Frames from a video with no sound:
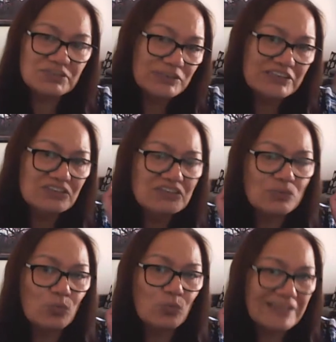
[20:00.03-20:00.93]
we're
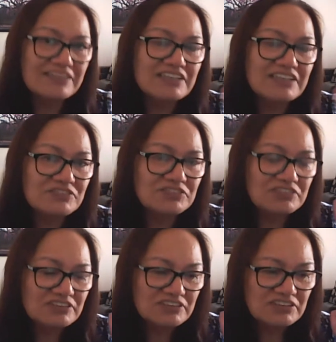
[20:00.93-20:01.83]
not well enough,
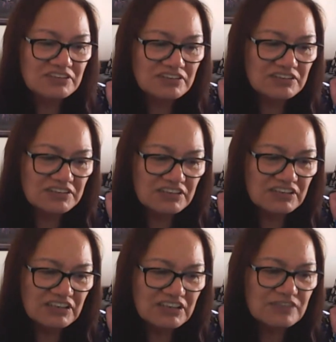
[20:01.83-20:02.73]

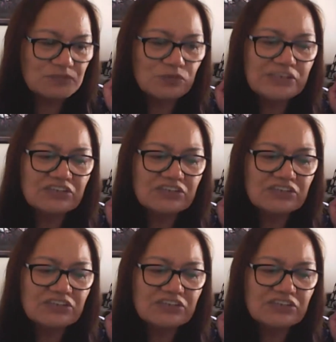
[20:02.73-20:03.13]
if